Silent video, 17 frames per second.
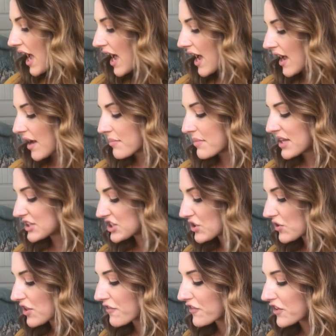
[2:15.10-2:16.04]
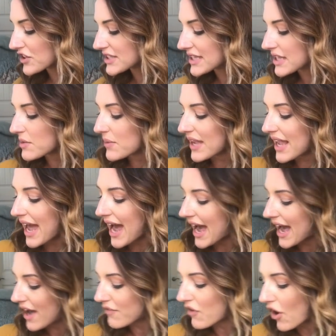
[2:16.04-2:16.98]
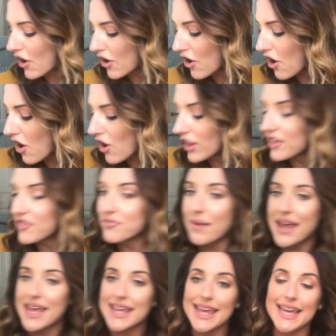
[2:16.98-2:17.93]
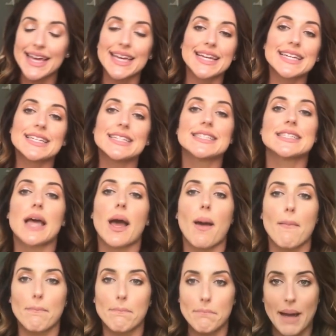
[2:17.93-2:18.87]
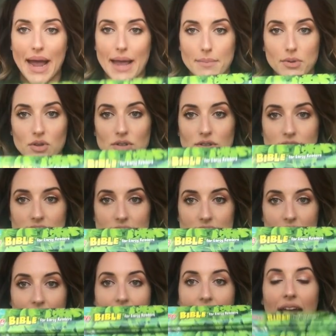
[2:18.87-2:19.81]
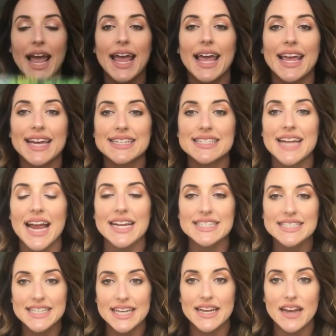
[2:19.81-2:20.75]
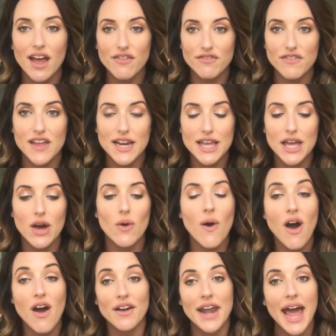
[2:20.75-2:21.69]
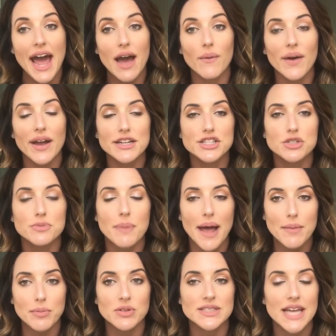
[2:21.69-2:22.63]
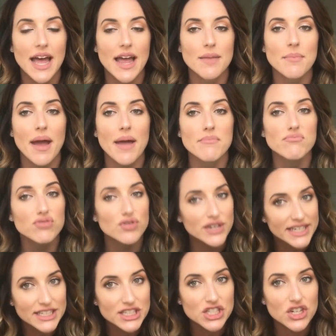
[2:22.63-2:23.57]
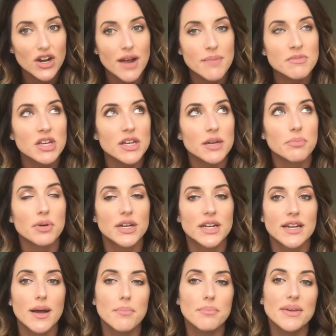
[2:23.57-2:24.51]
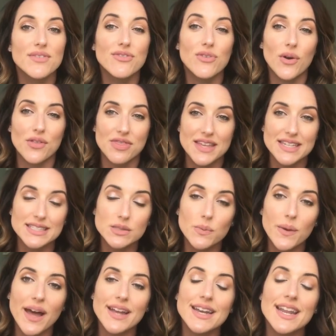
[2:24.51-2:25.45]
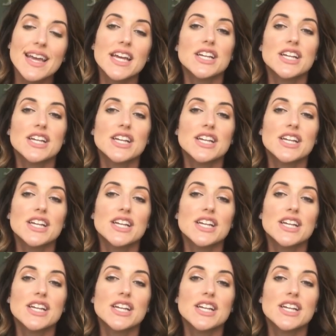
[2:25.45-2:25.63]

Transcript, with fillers: Um, so the first thing we have are all of my kids' Bibles. And I did a video on how I do Bible time. I'm pretty sure I'm gonna put it up before this one.